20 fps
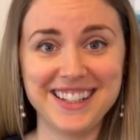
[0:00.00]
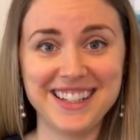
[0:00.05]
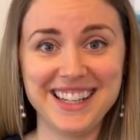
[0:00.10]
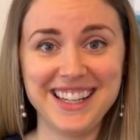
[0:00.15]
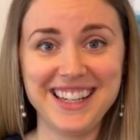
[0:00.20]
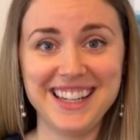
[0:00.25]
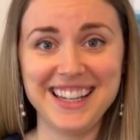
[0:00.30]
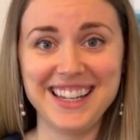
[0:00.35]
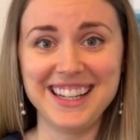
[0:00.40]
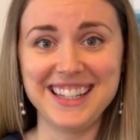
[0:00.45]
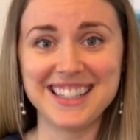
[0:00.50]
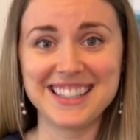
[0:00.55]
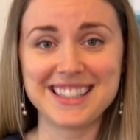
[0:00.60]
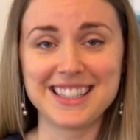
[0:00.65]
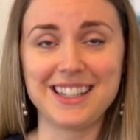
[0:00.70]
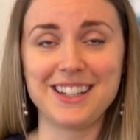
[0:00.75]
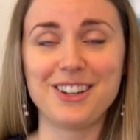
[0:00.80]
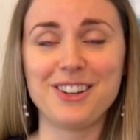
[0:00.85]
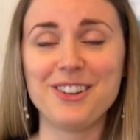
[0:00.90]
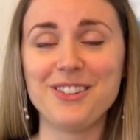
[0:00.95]
And it's
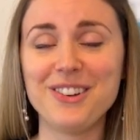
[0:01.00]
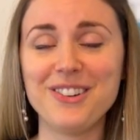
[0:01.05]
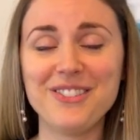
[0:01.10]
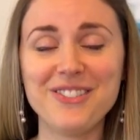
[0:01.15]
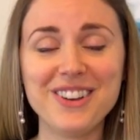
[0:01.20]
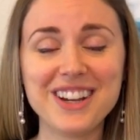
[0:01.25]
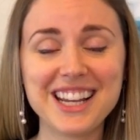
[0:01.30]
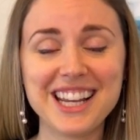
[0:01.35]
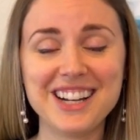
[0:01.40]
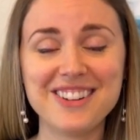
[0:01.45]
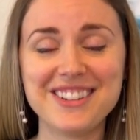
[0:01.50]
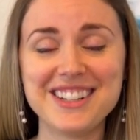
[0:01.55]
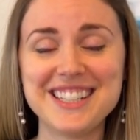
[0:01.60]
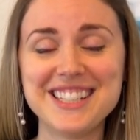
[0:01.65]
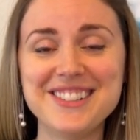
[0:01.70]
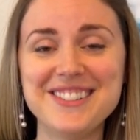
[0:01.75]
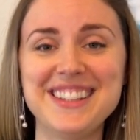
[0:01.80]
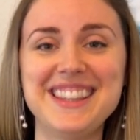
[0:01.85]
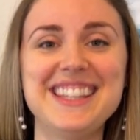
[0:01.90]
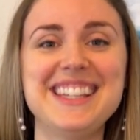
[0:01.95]
like, what can we
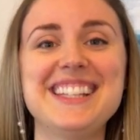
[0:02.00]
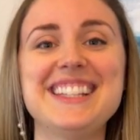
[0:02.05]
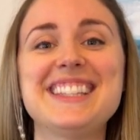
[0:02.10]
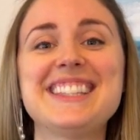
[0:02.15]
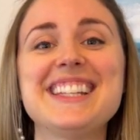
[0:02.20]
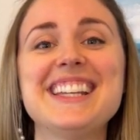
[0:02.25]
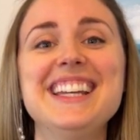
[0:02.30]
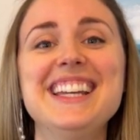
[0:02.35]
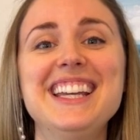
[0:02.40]
do with this?